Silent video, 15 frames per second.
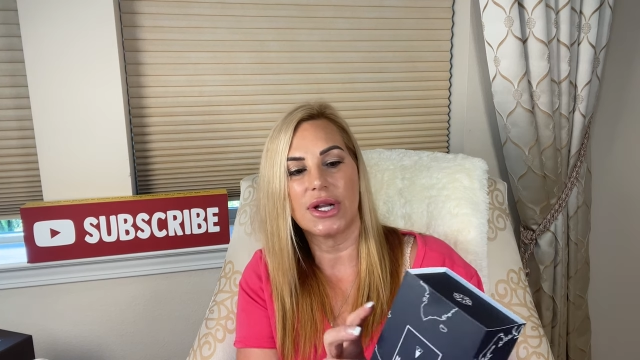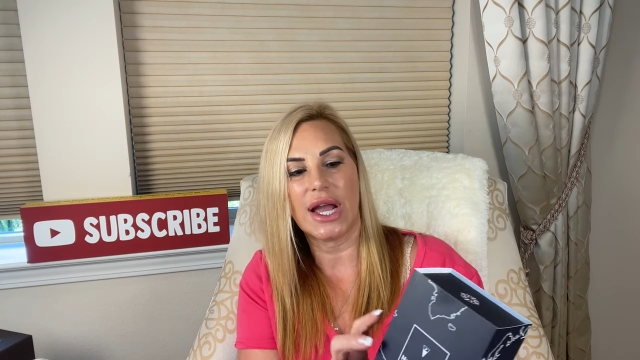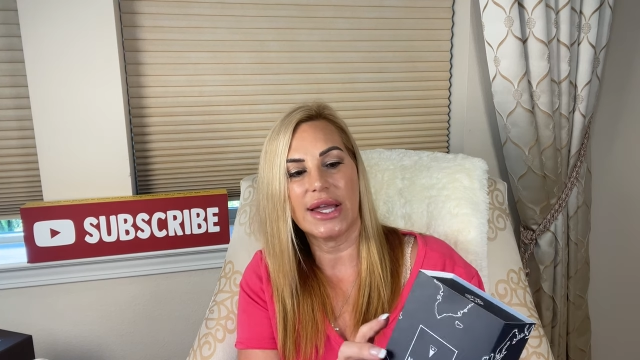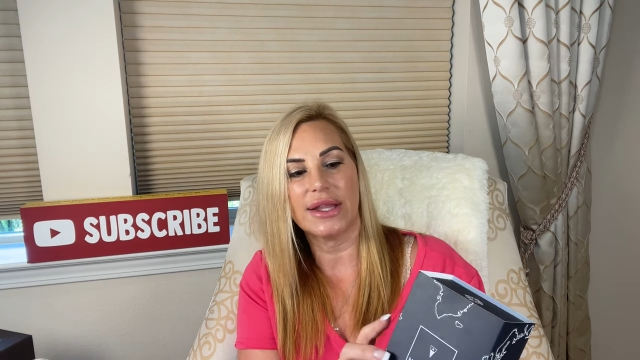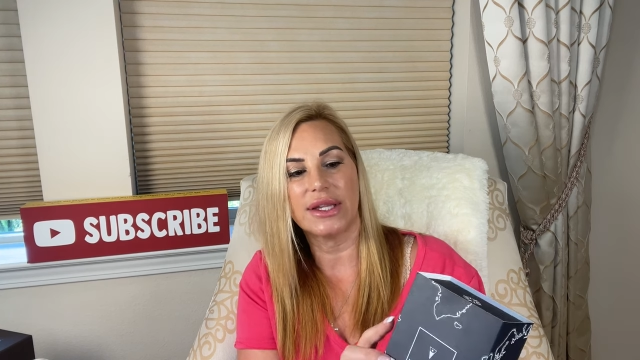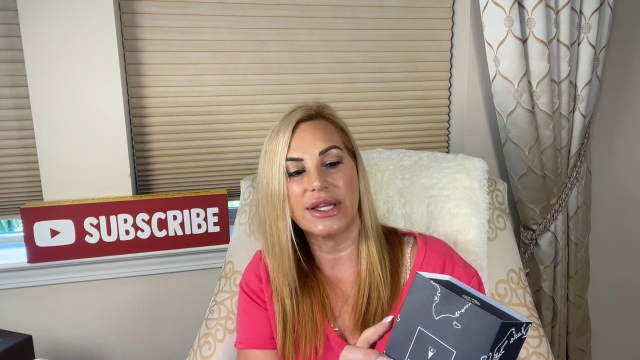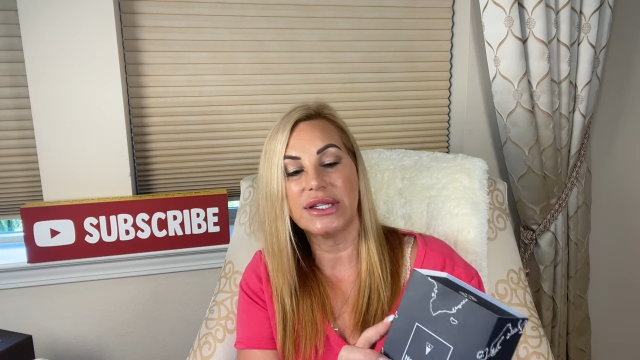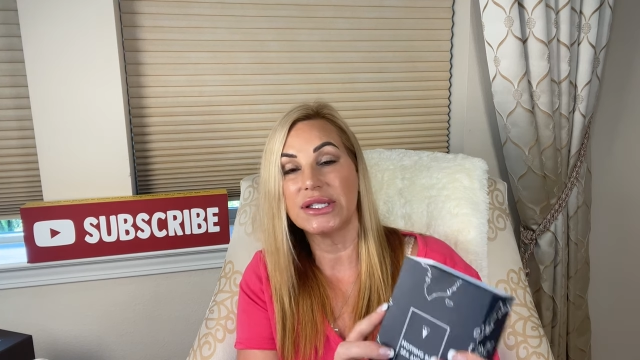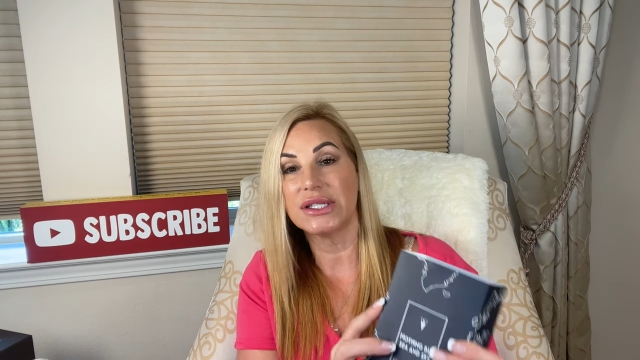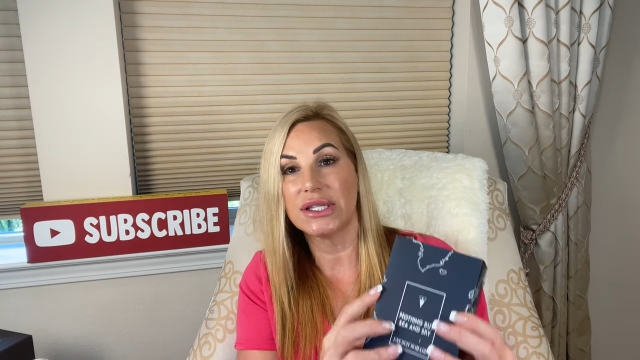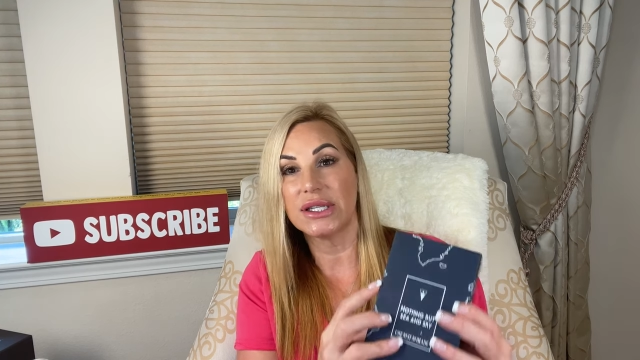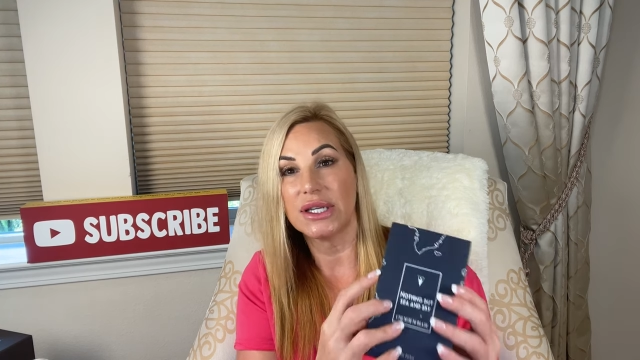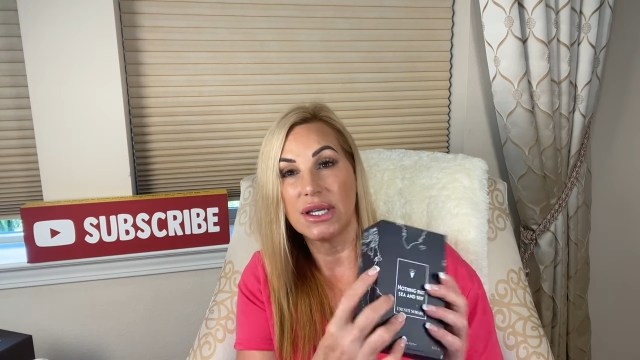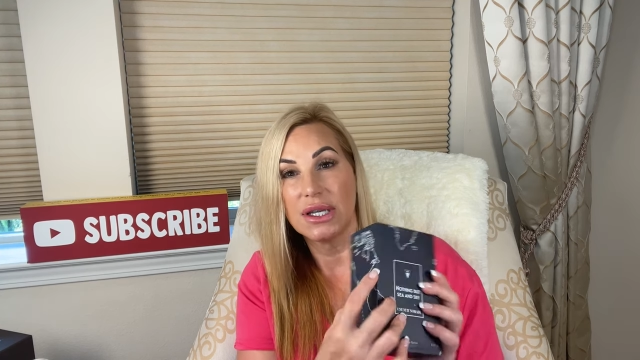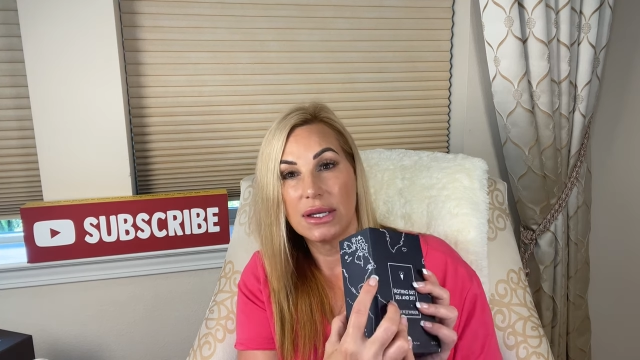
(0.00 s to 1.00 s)
Island,
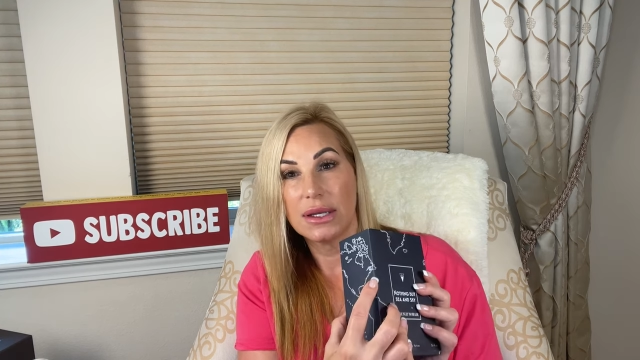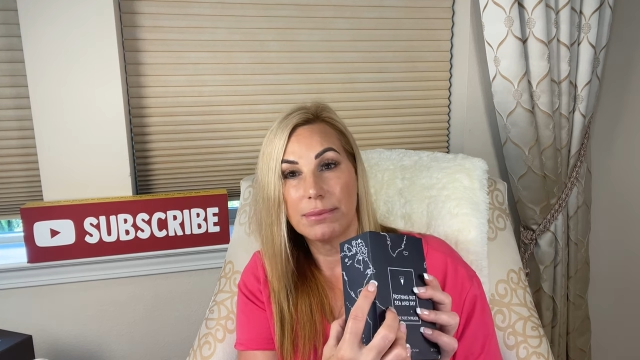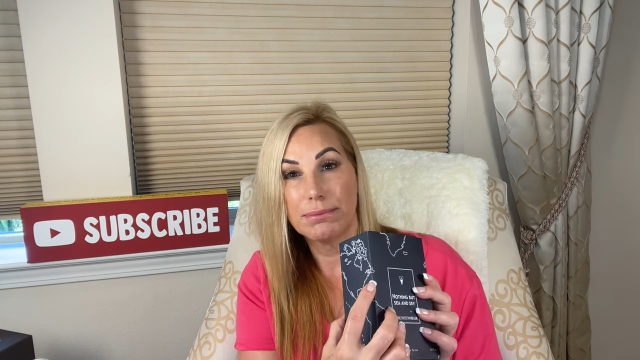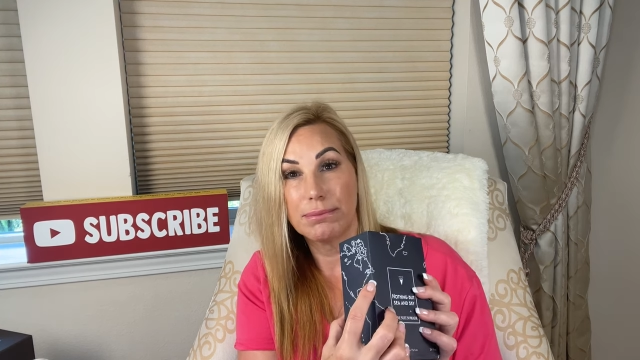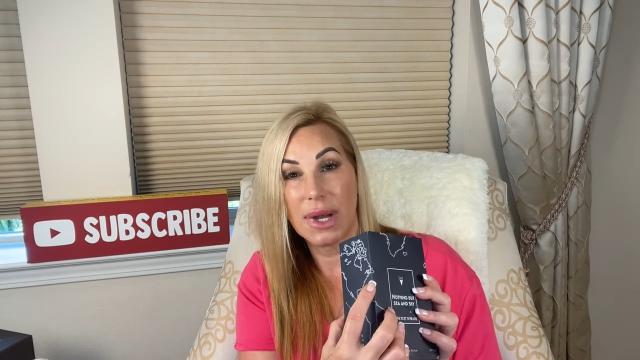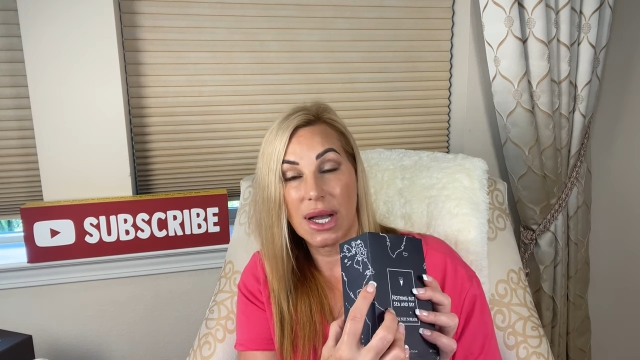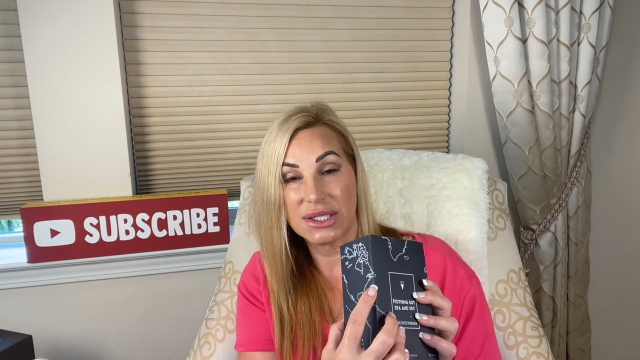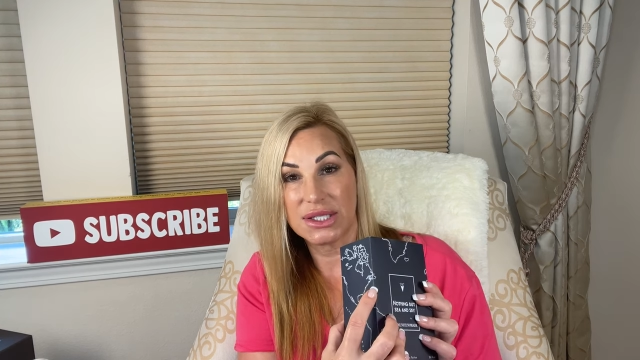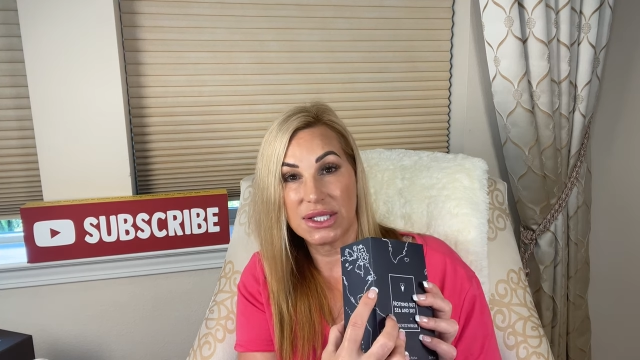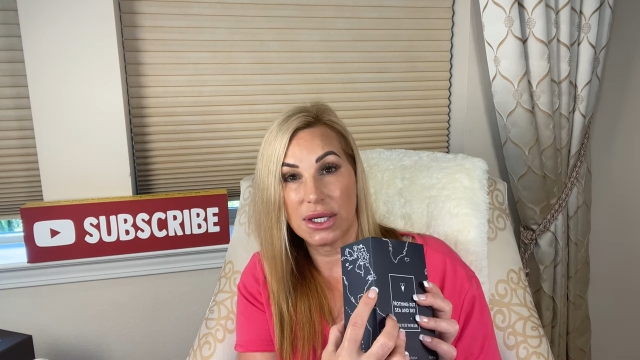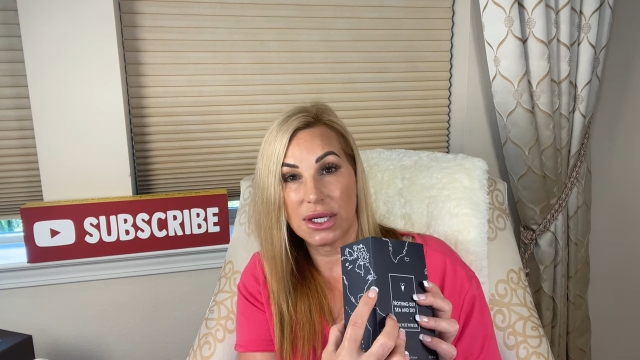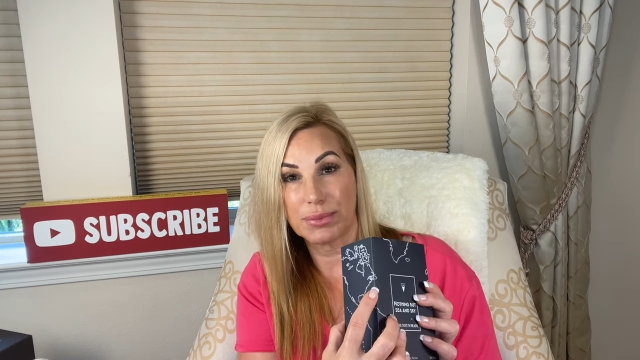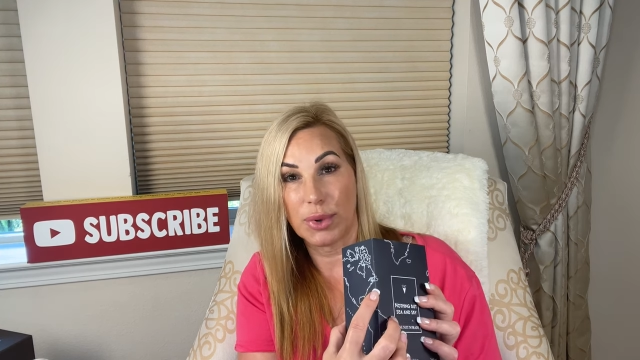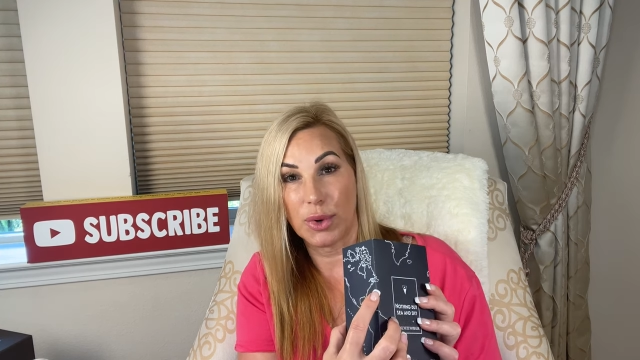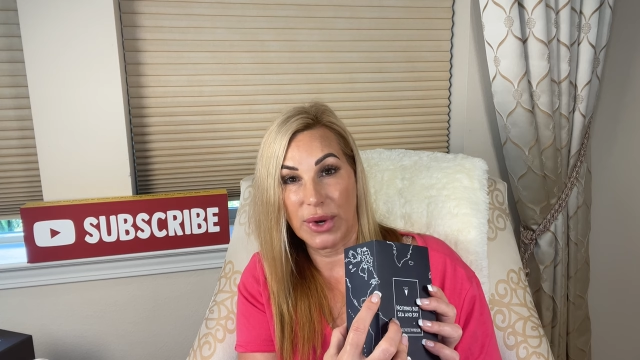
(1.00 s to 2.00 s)

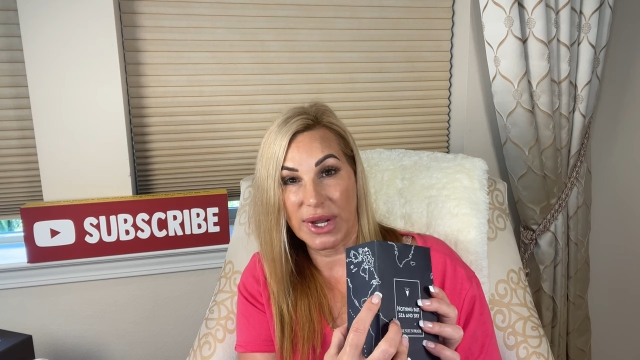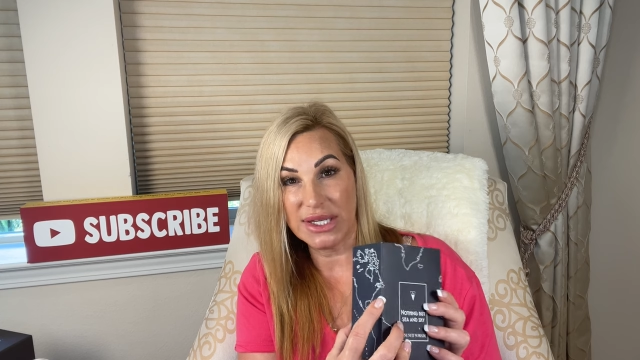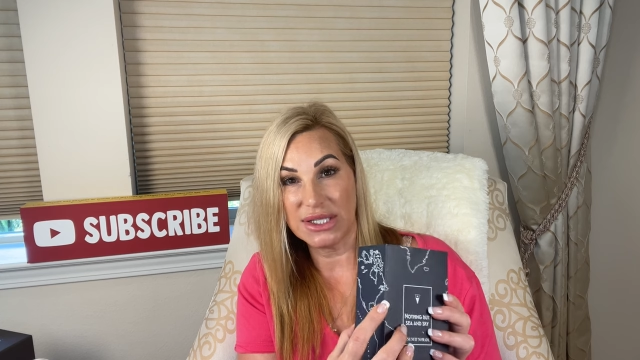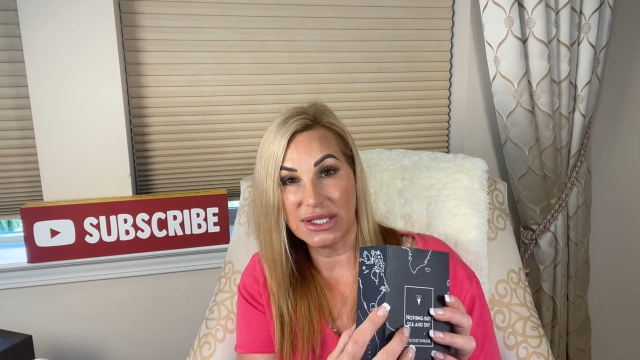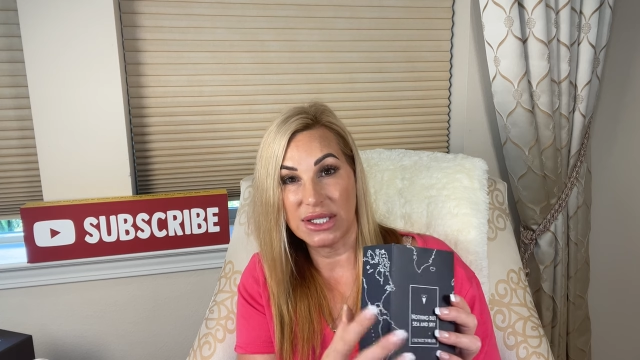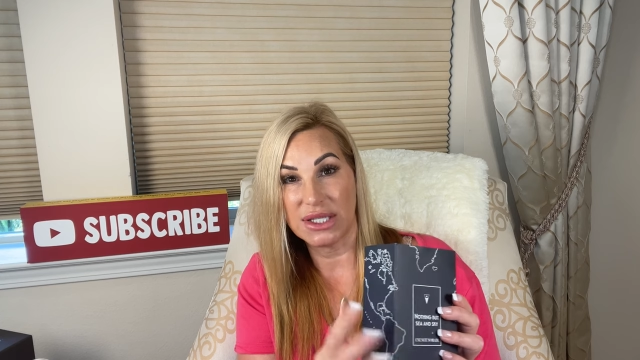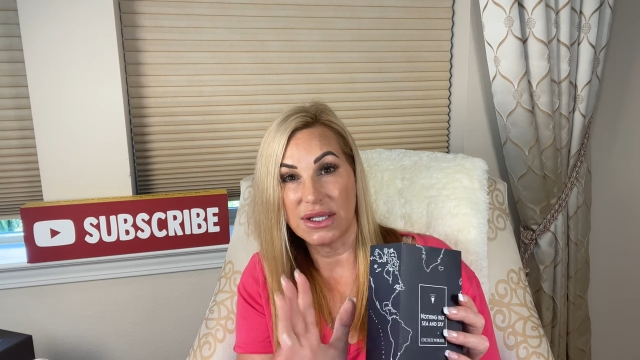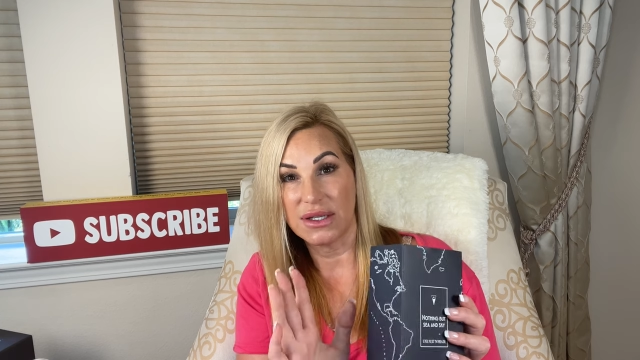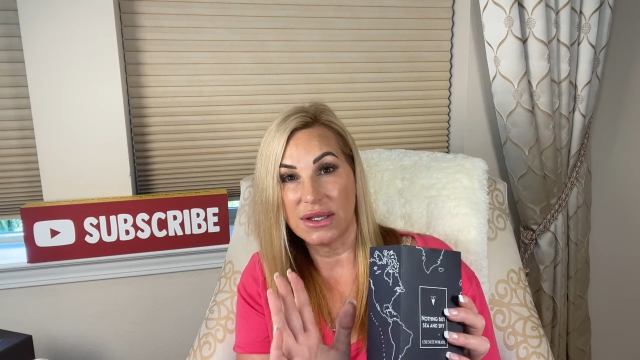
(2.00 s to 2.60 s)
Montauk Point.